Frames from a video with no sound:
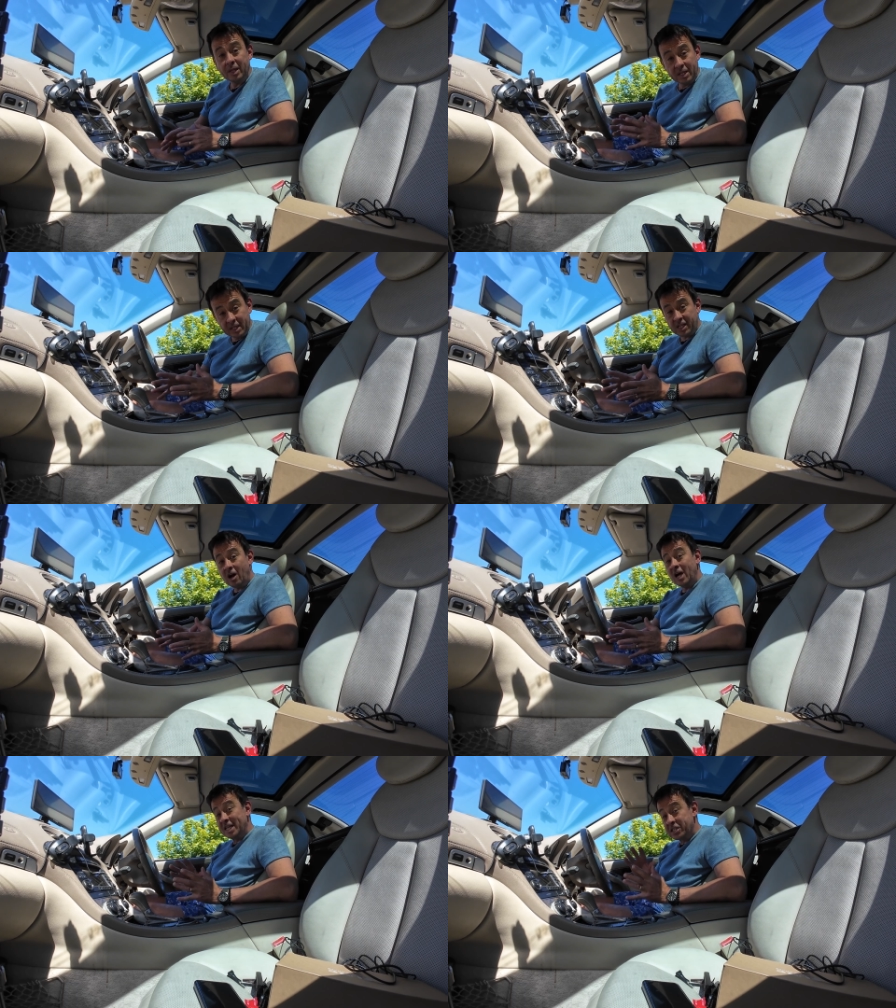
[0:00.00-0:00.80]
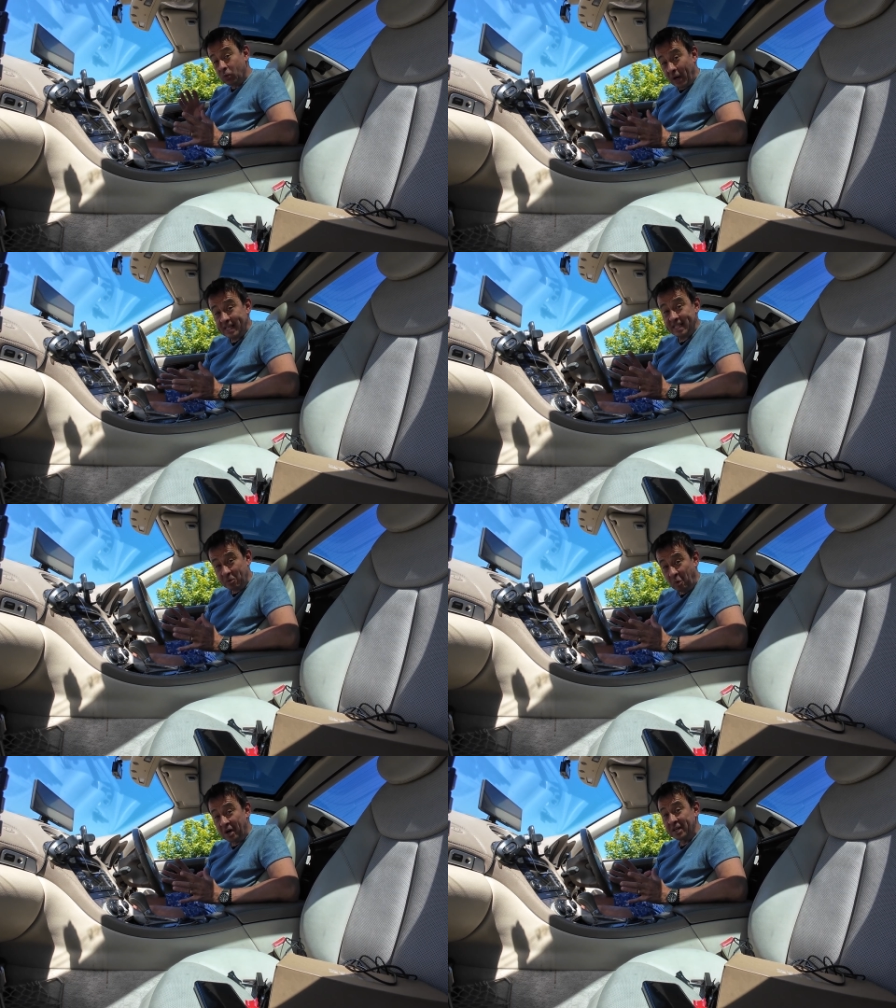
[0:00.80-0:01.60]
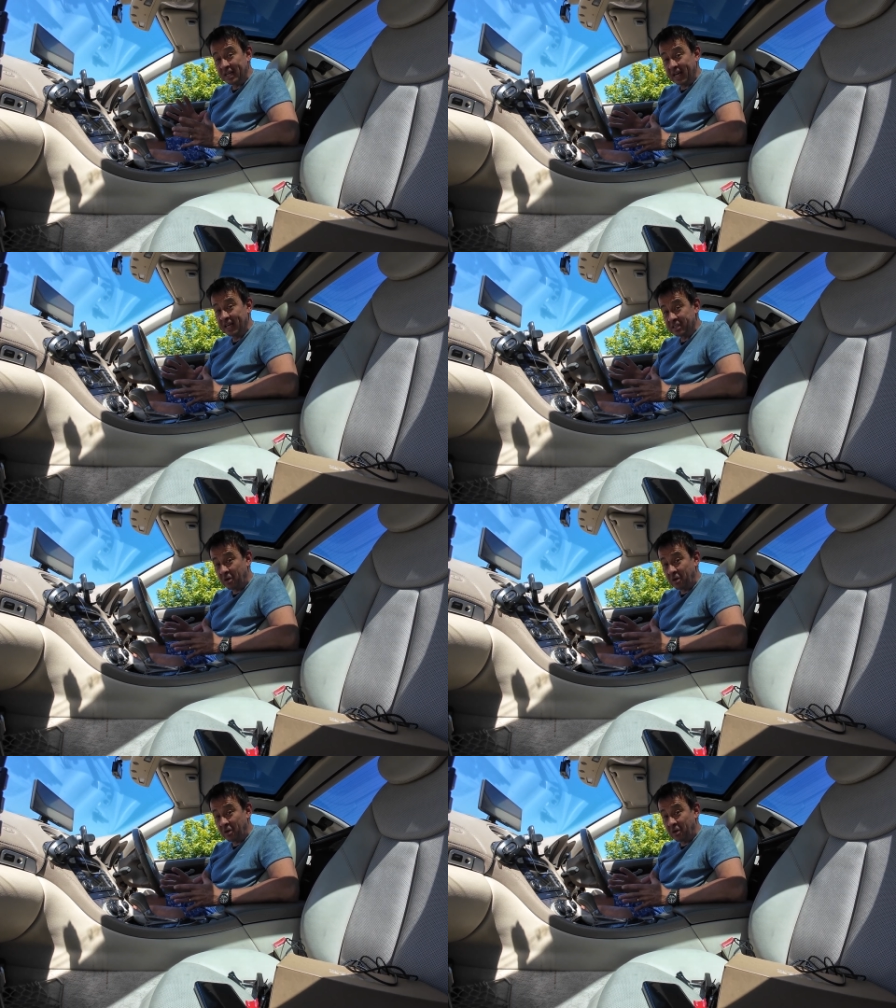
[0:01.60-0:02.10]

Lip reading: that this car is 21 years